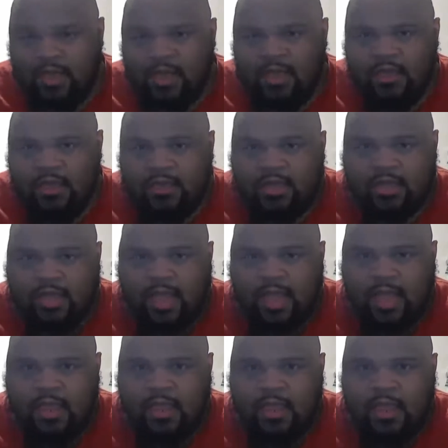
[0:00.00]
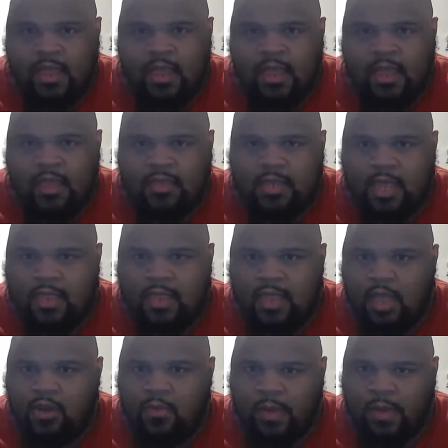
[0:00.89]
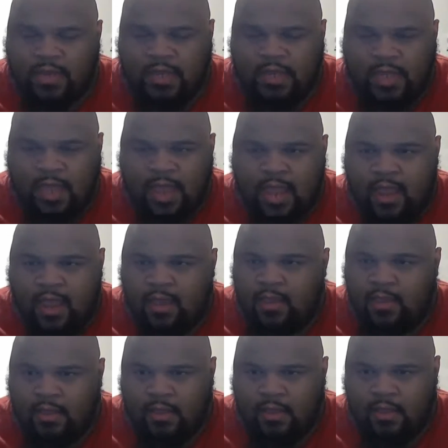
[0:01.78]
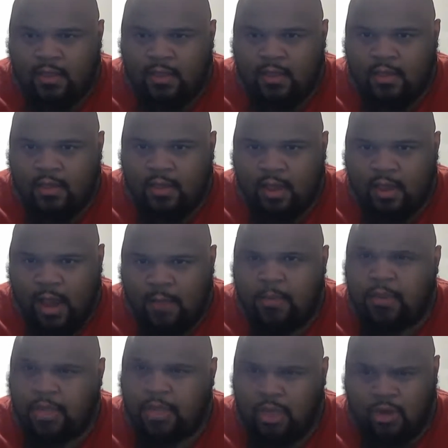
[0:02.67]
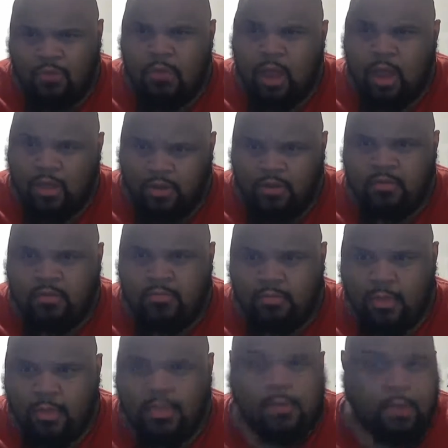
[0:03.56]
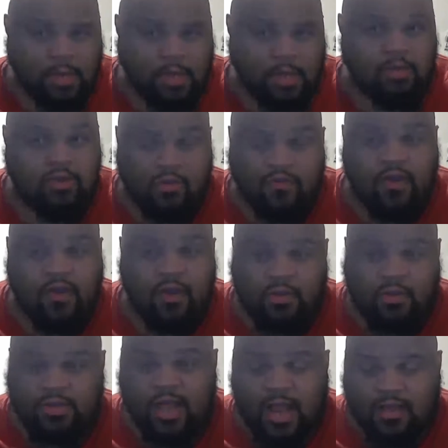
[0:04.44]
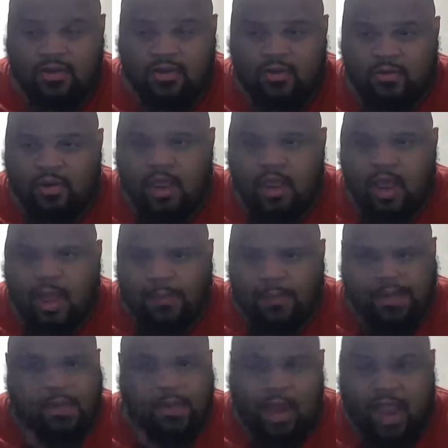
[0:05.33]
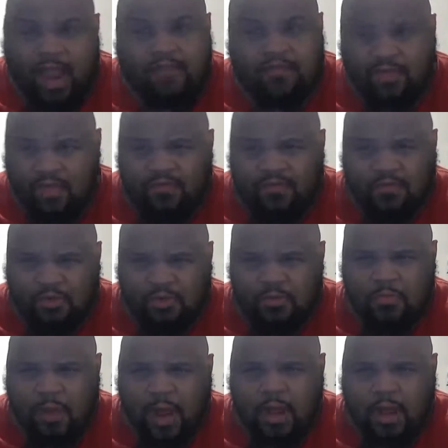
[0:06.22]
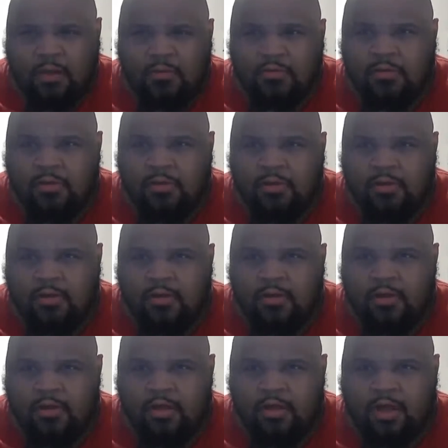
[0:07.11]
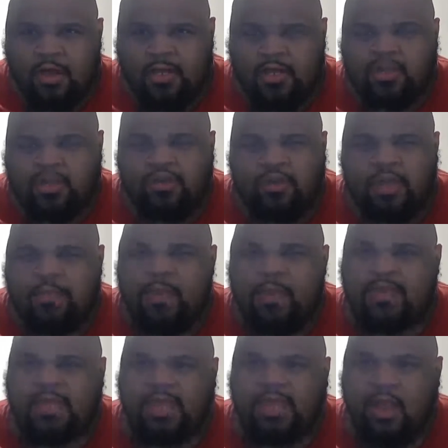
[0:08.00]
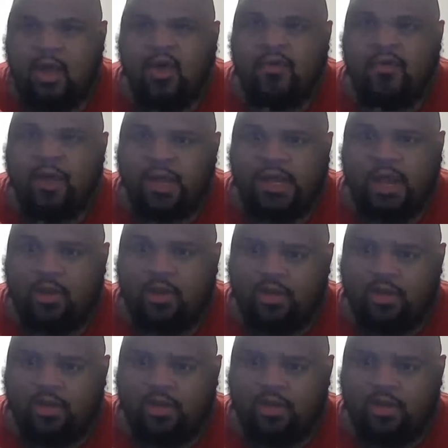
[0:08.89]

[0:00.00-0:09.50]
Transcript: So, like, seeing the uncle basically like, hey, I'm going to kill your mother, and then I'm going to kill you fuckers next, dude. I'm taking away everything from Superman. Because, like, he basically already killed